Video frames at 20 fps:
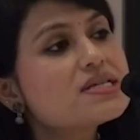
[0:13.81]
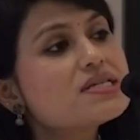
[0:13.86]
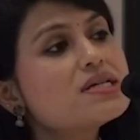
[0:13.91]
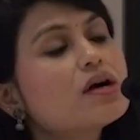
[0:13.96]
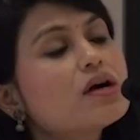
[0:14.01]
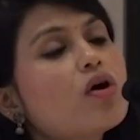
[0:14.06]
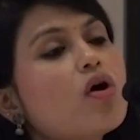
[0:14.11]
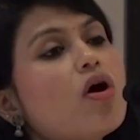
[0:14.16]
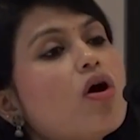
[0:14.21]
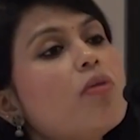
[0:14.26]
is
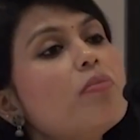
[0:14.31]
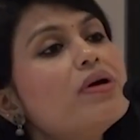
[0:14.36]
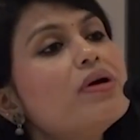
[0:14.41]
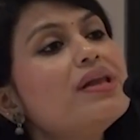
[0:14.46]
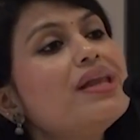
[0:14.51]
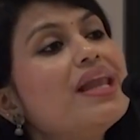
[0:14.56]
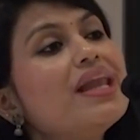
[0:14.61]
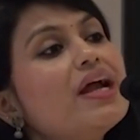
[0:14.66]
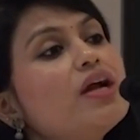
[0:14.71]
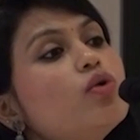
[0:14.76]
a
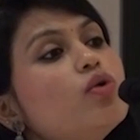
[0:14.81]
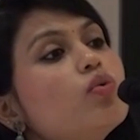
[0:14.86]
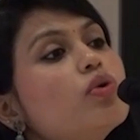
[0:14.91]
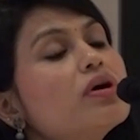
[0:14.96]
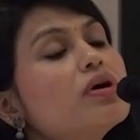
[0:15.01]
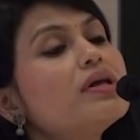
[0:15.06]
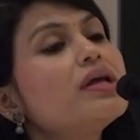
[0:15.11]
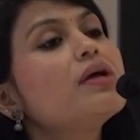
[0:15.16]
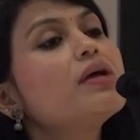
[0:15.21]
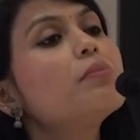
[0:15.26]
common
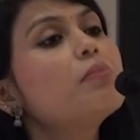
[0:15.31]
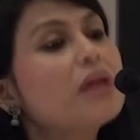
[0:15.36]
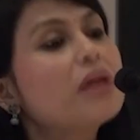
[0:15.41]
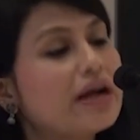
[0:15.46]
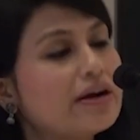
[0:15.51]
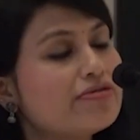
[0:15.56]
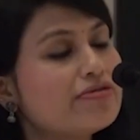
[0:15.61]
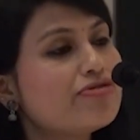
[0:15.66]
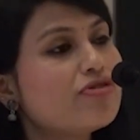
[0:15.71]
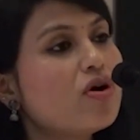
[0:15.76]
networking
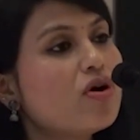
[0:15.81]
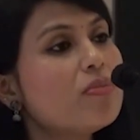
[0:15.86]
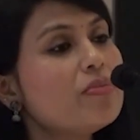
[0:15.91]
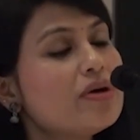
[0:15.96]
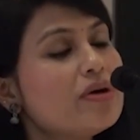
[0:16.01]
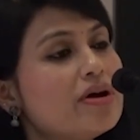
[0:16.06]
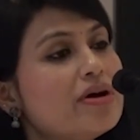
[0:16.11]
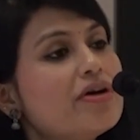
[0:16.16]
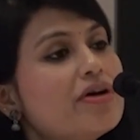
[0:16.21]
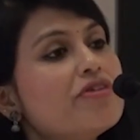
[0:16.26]

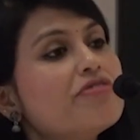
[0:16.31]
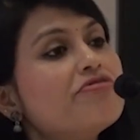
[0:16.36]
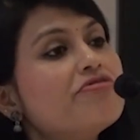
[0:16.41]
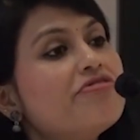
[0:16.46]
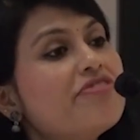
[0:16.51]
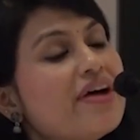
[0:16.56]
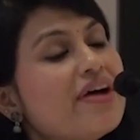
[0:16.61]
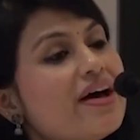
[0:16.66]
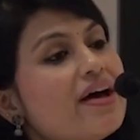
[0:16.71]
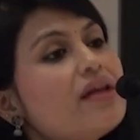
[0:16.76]
platform
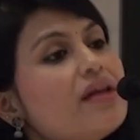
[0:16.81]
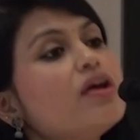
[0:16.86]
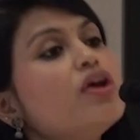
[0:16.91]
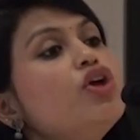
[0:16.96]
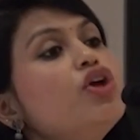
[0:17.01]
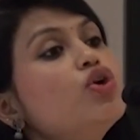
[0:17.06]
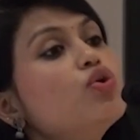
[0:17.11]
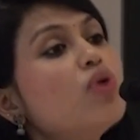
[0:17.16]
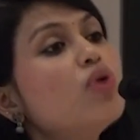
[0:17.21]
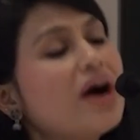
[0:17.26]

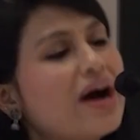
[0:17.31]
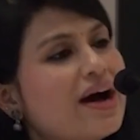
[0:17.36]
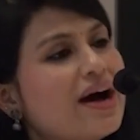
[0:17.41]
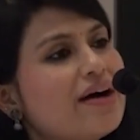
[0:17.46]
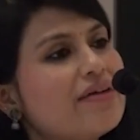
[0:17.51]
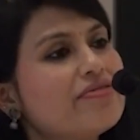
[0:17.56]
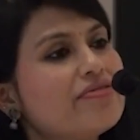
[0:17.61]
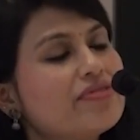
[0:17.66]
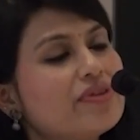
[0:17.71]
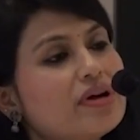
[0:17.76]
where you
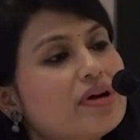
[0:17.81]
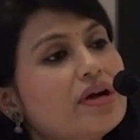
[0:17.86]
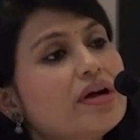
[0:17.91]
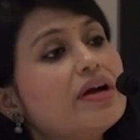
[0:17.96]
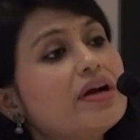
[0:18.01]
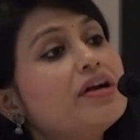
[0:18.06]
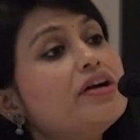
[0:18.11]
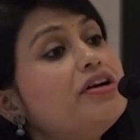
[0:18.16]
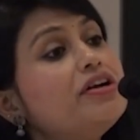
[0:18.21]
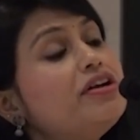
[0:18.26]
have
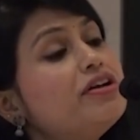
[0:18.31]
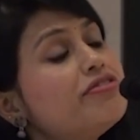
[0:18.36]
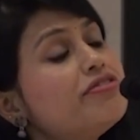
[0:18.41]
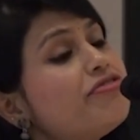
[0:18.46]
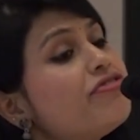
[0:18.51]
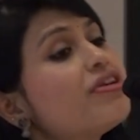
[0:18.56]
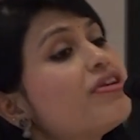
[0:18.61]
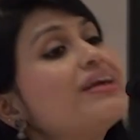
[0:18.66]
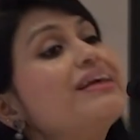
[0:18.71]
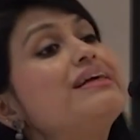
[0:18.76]

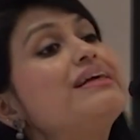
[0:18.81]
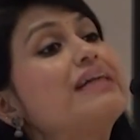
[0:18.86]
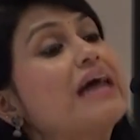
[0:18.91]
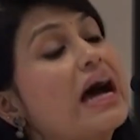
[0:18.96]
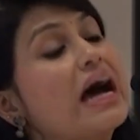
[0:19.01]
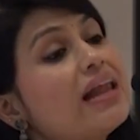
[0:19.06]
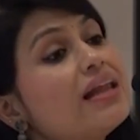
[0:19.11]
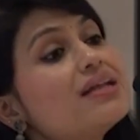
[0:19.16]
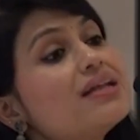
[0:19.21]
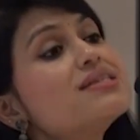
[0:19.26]
different
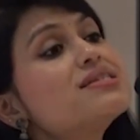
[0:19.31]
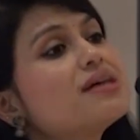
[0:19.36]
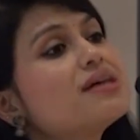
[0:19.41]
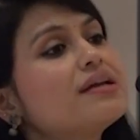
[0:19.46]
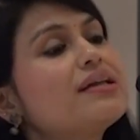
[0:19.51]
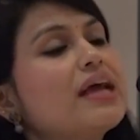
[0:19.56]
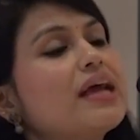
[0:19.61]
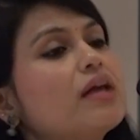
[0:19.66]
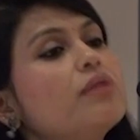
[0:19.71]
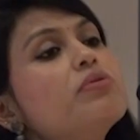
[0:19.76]
talents
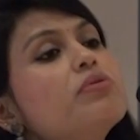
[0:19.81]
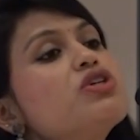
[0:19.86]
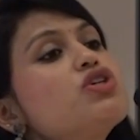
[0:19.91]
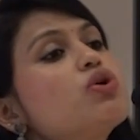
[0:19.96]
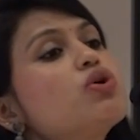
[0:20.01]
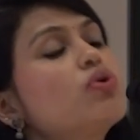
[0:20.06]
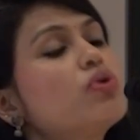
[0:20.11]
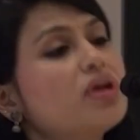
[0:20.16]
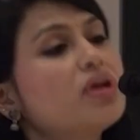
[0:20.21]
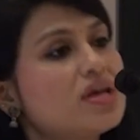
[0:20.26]
that can be
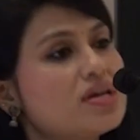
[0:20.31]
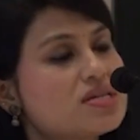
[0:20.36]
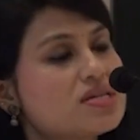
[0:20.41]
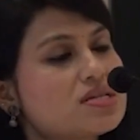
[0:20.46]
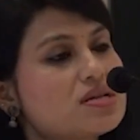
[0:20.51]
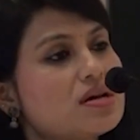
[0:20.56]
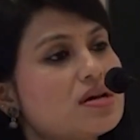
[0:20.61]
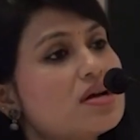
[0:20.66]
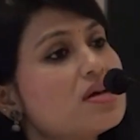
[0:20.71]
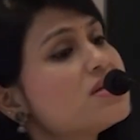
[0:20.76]

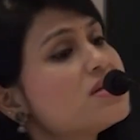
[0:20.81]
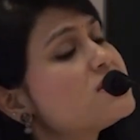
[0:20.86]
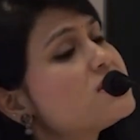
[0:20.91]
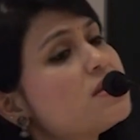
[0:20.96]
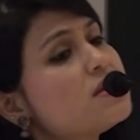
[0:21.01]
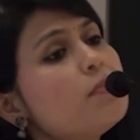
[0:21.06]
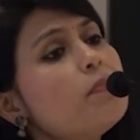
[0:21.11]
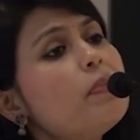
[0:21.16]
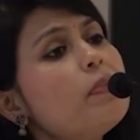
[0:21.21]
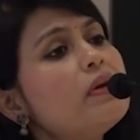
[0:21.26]
showcased.
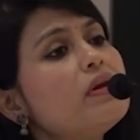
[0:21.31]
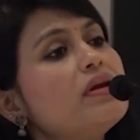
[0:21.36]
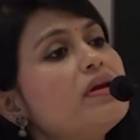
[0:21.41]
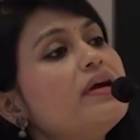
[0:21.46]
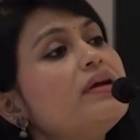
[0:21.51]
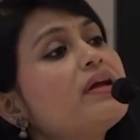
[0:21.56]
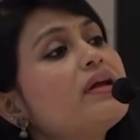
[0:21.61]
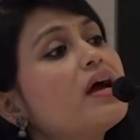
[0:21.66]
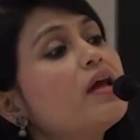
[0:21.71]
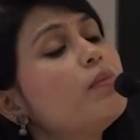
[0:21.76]

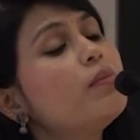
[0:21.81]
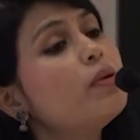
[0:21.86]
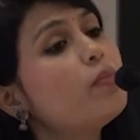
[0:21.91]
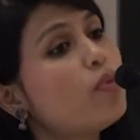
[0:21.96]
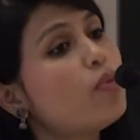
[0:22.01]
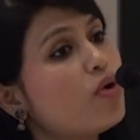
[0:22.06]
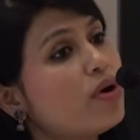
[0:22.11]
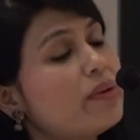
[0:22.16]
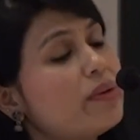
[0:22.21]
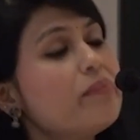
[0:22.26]
Simple, it can be
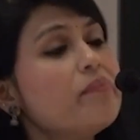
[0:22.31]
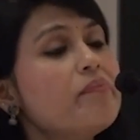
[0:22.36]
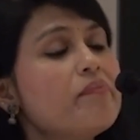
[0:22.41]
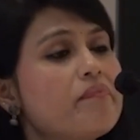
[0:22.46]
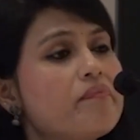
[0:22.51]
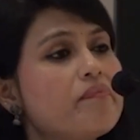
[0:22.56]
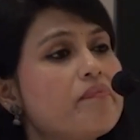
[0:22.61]
poem,